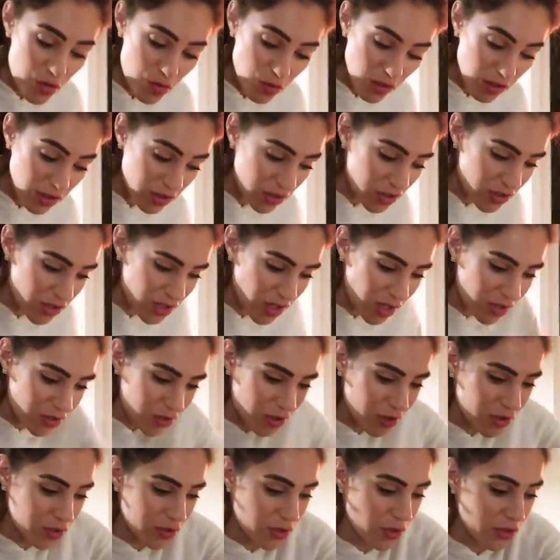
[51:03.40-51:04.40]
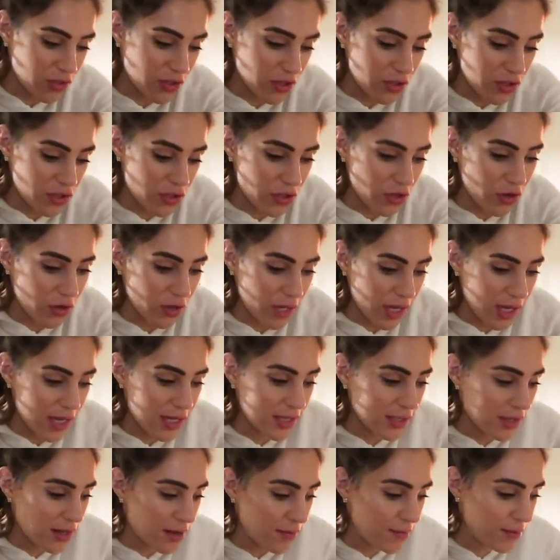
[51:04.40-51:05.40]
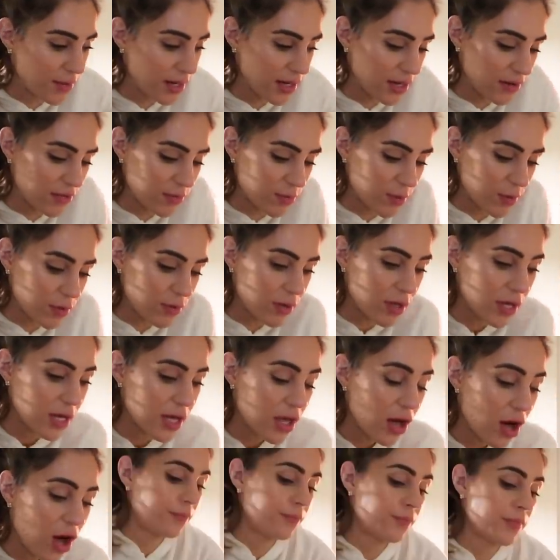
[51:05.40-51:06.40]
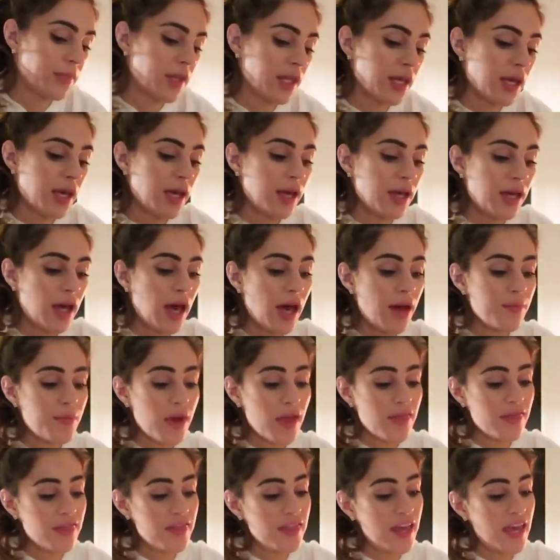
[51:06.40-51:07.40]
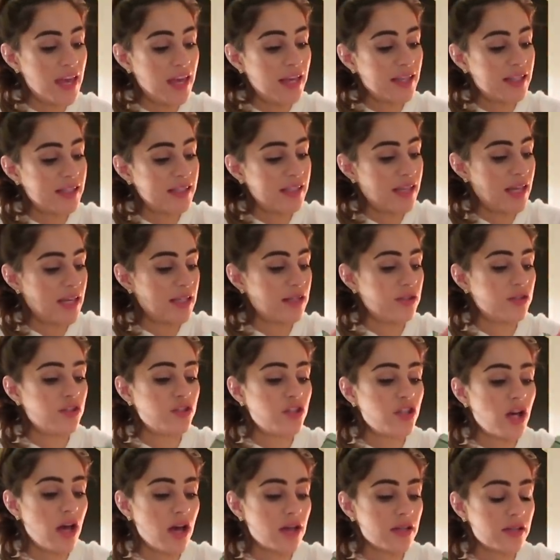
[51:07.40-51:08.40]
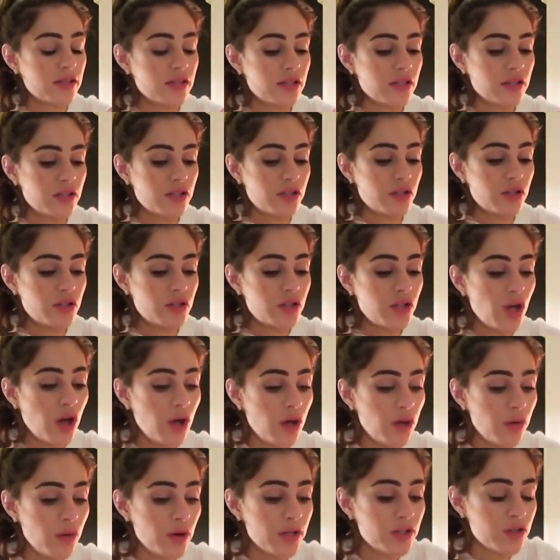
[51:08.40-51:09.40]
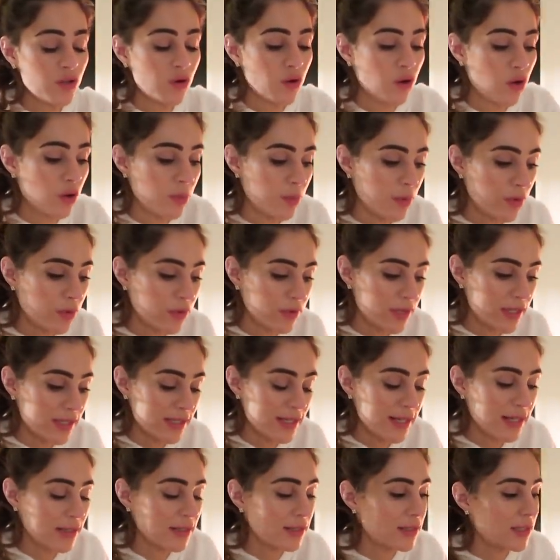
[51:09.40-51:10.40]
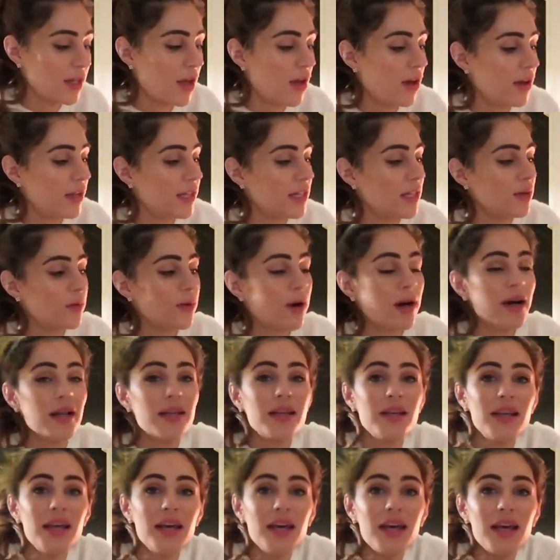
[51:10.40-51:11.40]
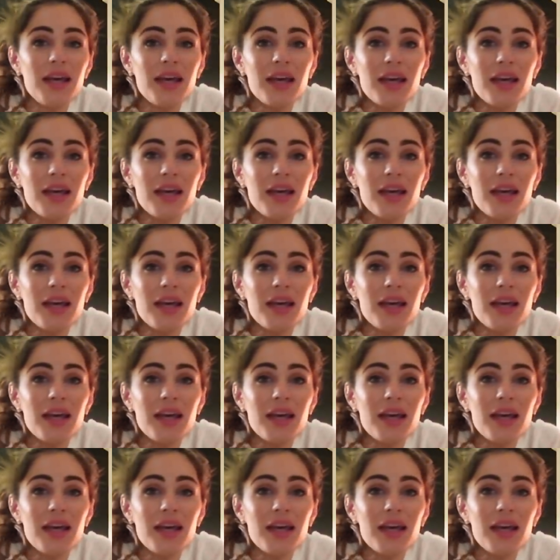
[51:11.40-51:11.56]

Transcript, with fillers: you are such a sausage dog. It is unbelievable. And this is just so adorable. This little tiny one